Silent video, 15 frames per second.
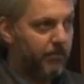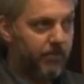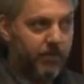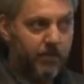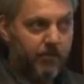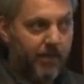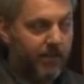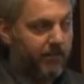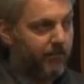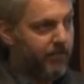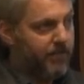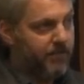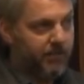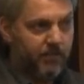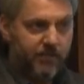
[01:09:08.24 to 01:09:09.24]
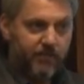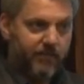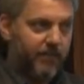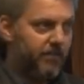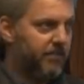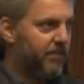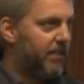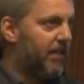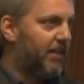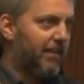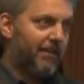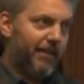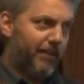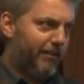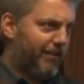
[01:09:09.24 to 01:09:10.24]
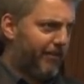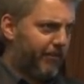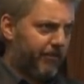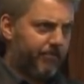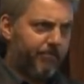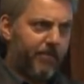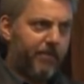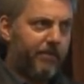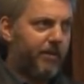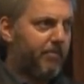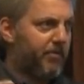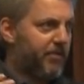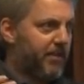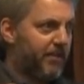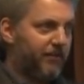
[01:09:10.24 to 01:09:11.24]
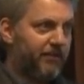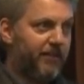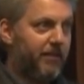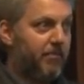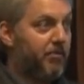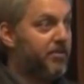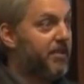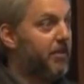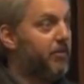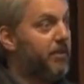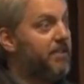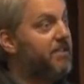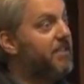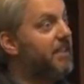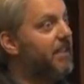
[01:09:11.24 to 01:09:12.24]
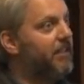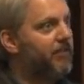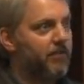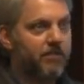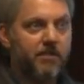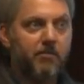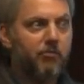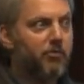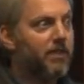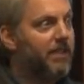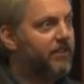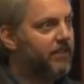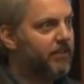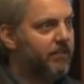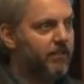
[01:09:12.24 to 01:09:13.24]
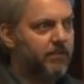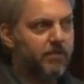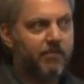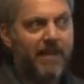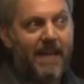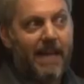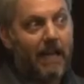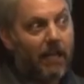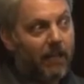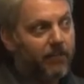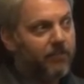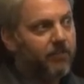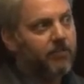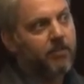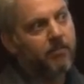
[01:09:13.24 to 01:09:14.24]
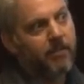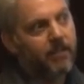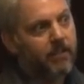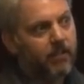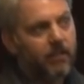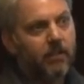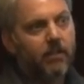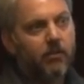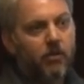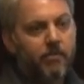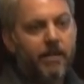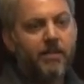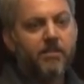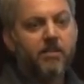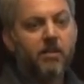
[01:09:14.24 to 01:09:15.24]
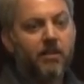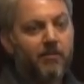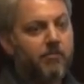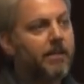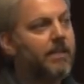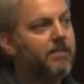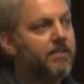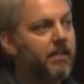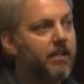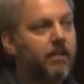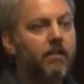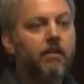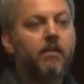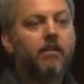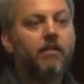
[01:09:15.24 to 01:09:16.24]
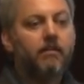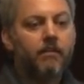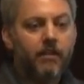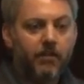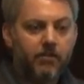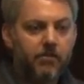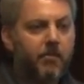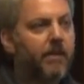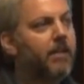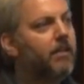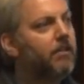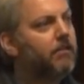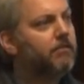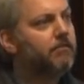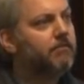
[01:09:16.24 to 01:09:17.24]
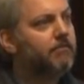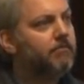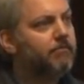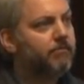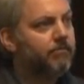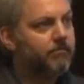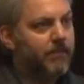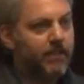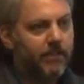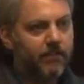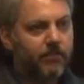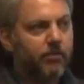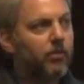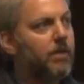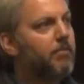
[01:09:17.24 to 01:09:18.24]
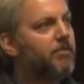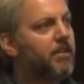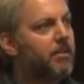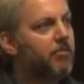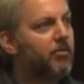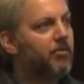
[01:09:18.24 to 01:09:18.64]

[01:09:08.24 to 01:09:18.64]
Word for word: really competitive research if there's you know another 30% or 50% we see for some reason there's some catalyst or something we may just go to everybody and say here's what we own it's 20% of the